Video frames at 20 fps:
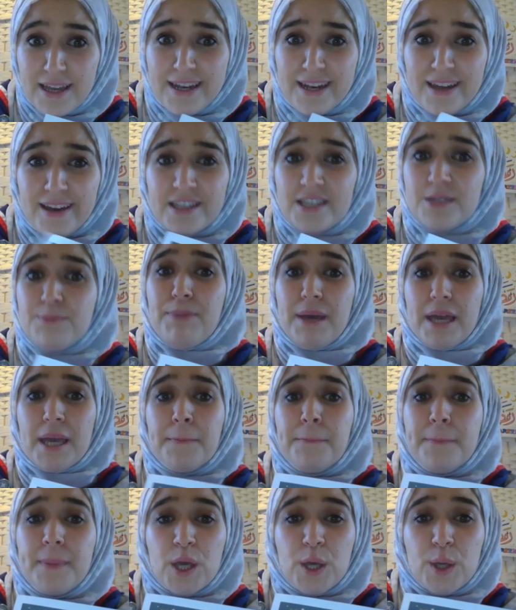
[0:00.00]
nice big
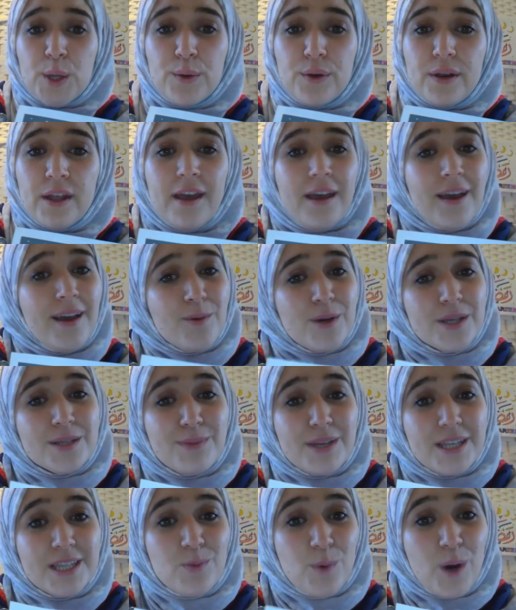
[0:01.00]
moon, which
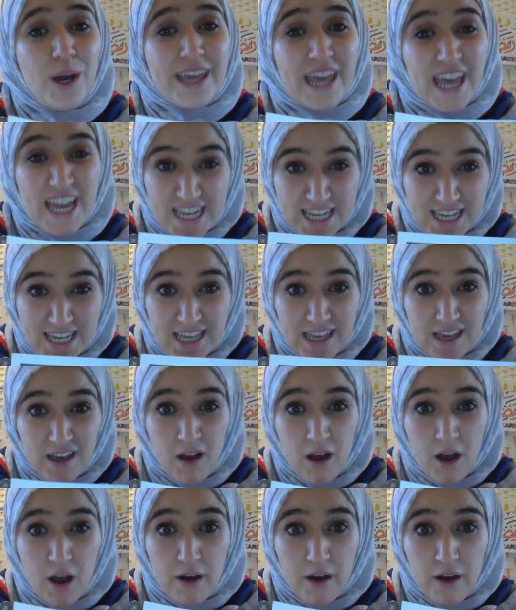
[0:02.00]
means we're getting near